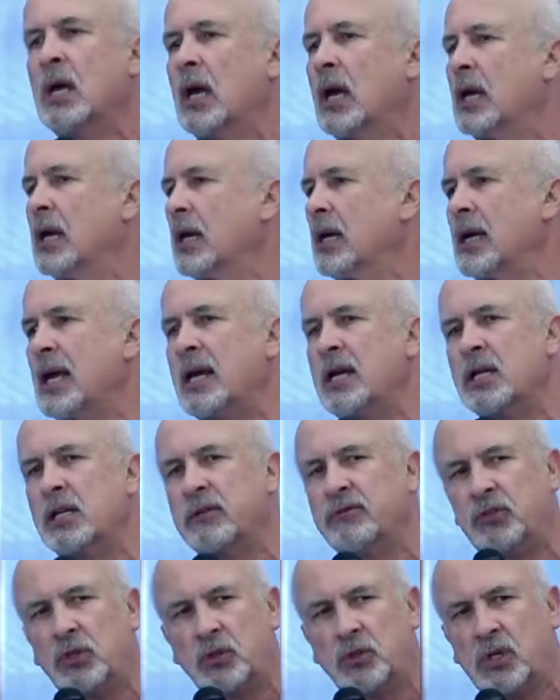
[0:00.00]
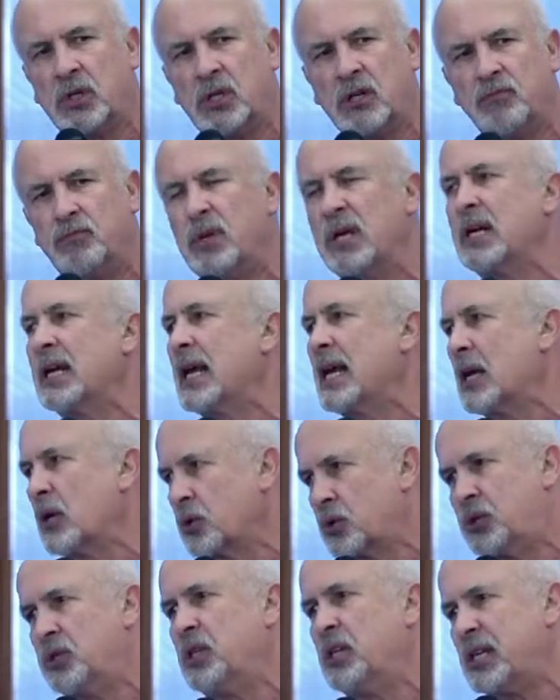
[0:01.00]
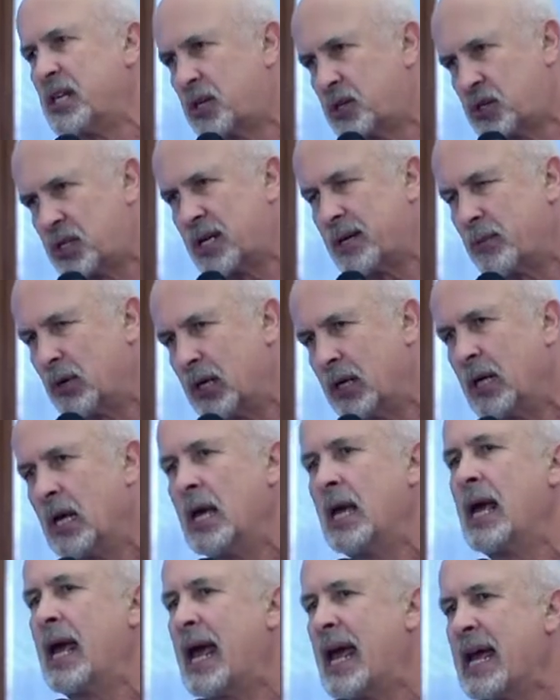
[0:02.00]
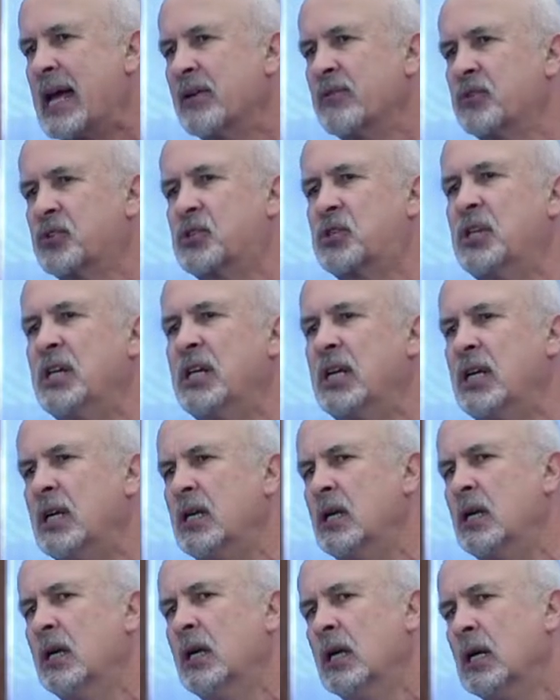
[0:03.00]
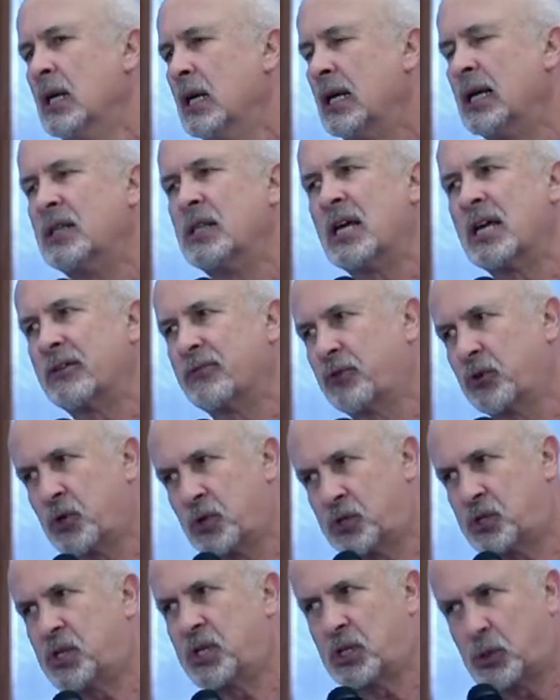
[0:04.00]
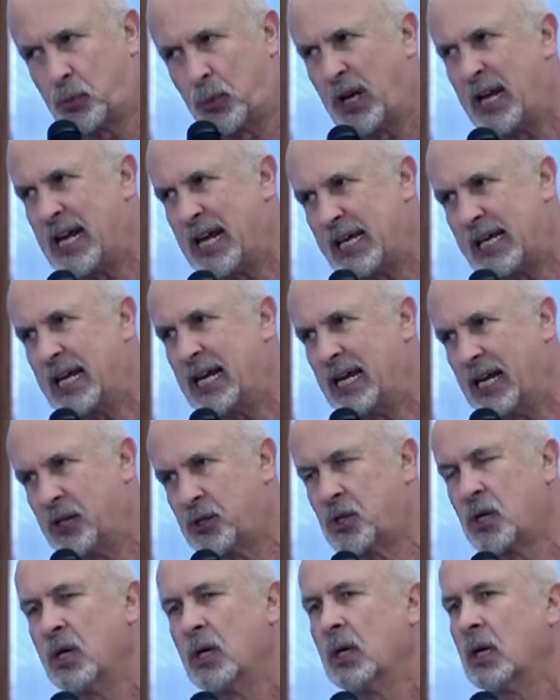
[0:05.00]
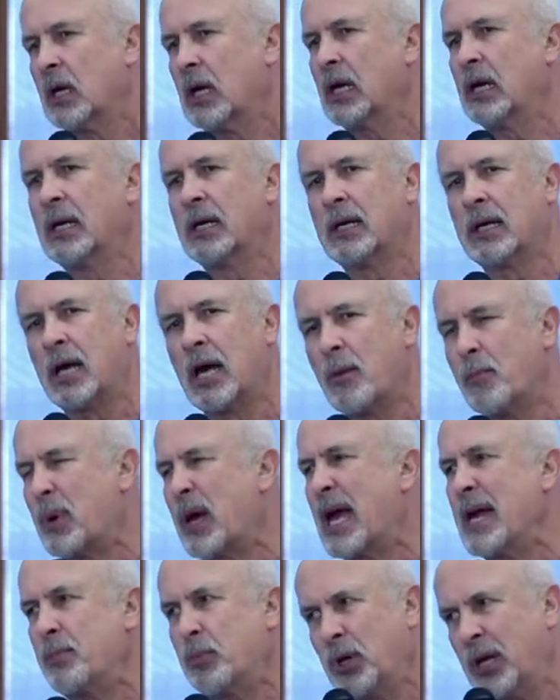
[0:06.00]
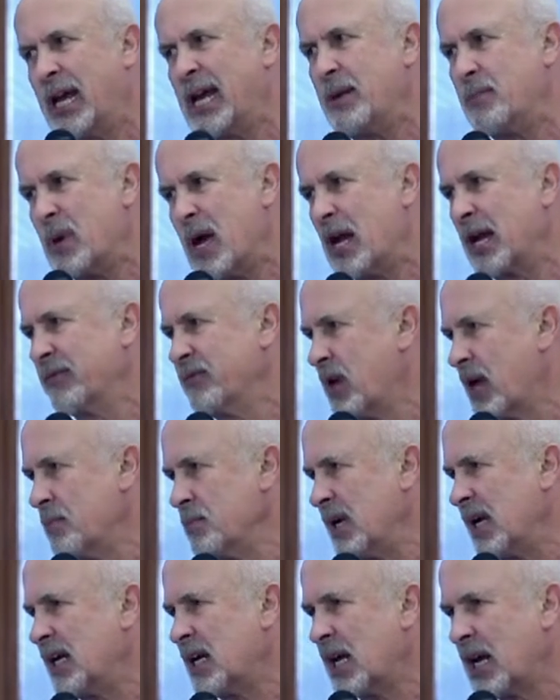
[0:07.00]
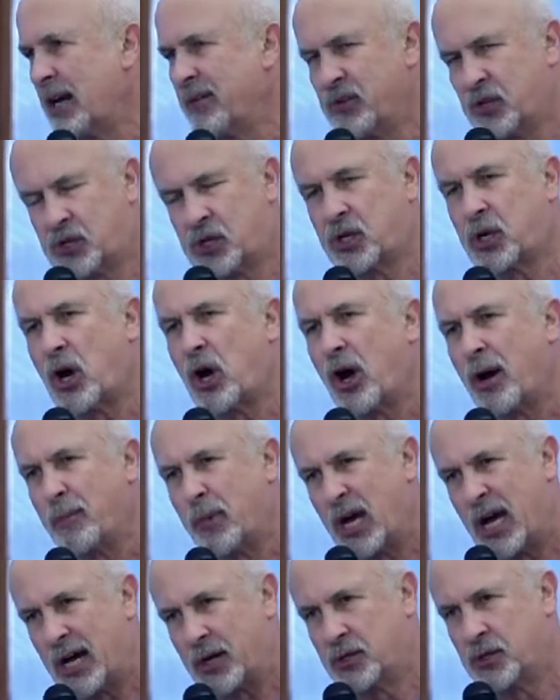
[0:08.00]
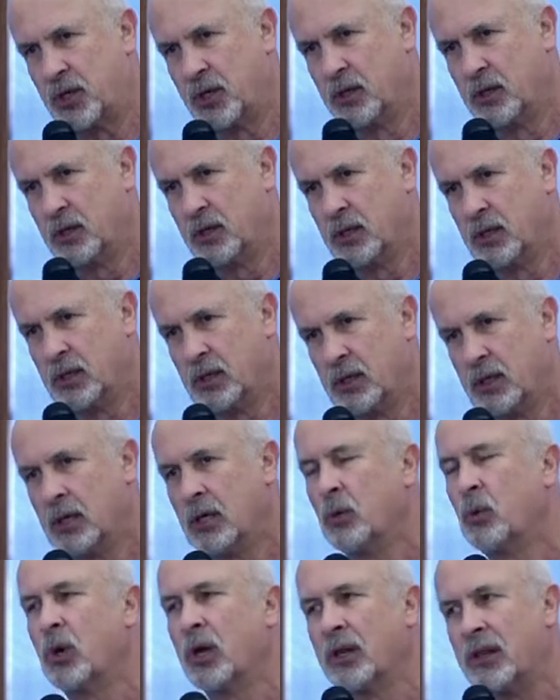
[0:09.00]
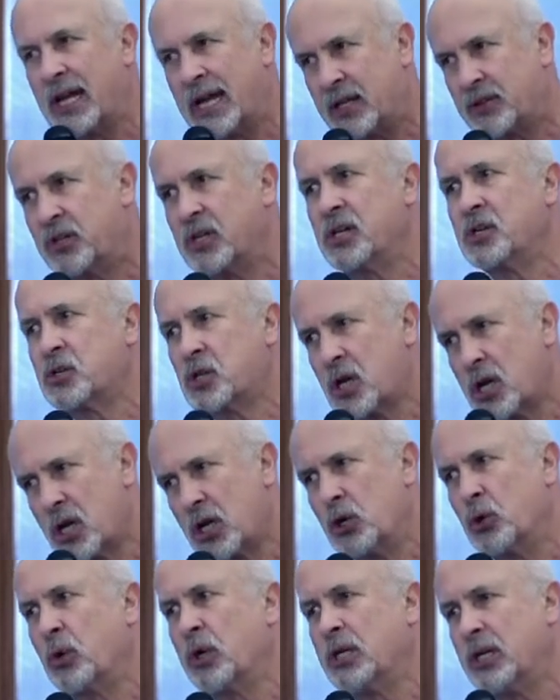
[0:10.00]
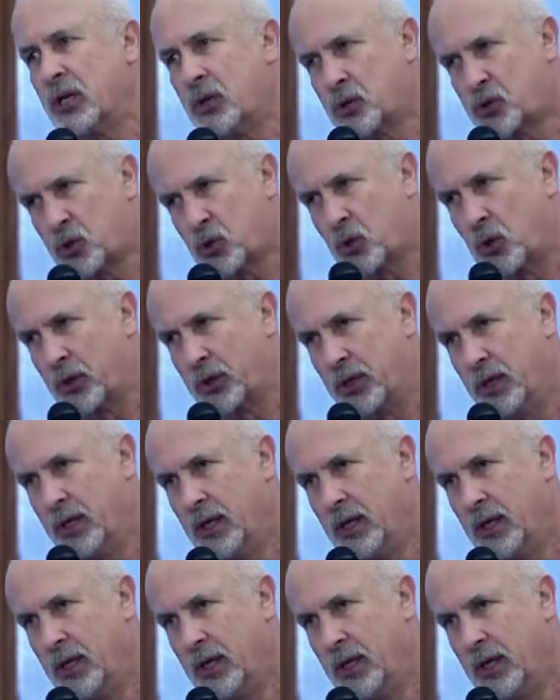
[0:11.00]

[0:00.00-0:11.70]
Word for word: Uh, any of you that have been out to the exhibit have seen in that first display case uh, a biplane made out of a cigar box. Well, that thing's 100 years old.